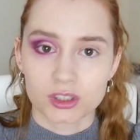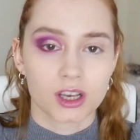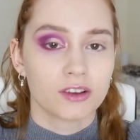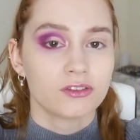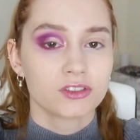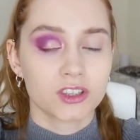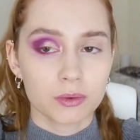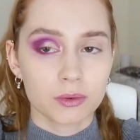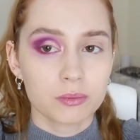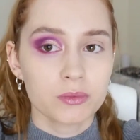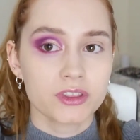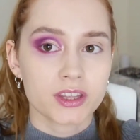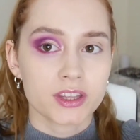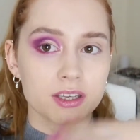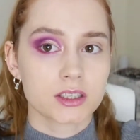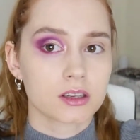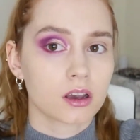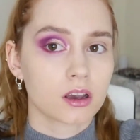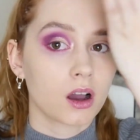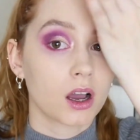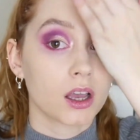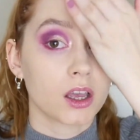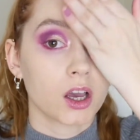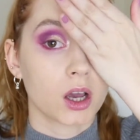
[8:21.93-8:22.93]
I've done with this
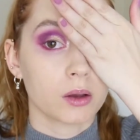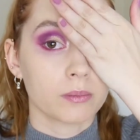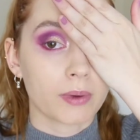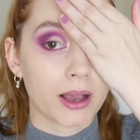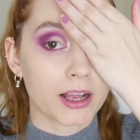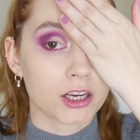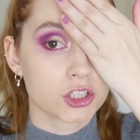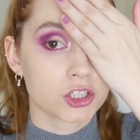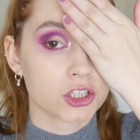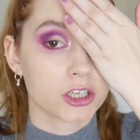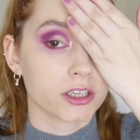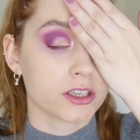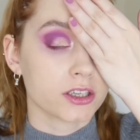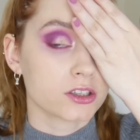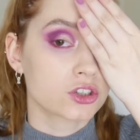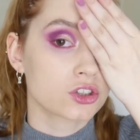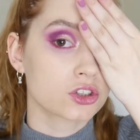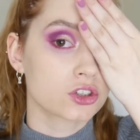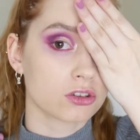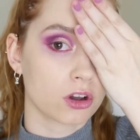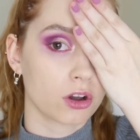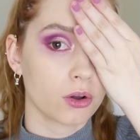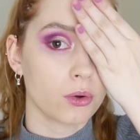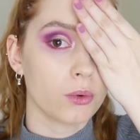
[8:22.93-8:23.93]
eye. I'm actually
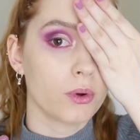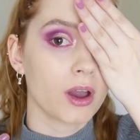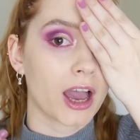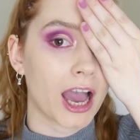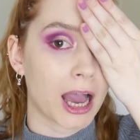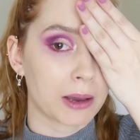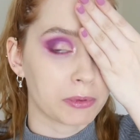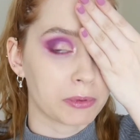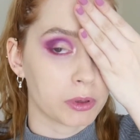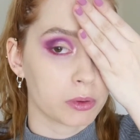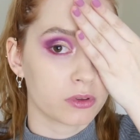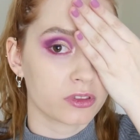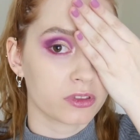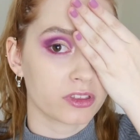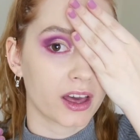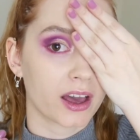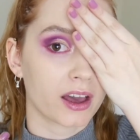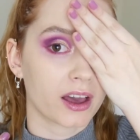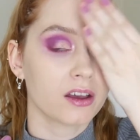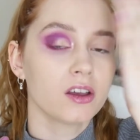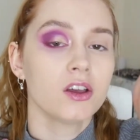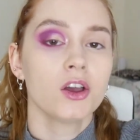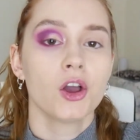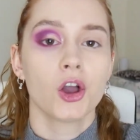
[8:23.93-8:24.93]
so happy with
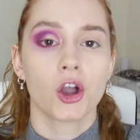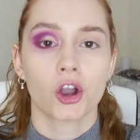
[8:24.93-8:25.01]
that.